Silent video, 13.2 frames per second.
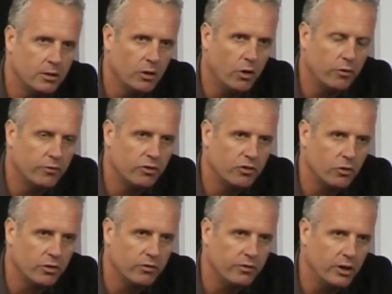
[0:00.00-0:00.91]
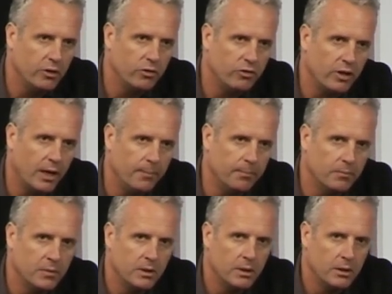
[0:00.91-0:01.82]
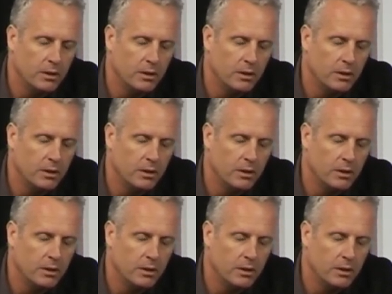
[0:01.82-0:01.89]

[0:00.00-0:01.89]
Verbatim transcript: the oft sort of used um,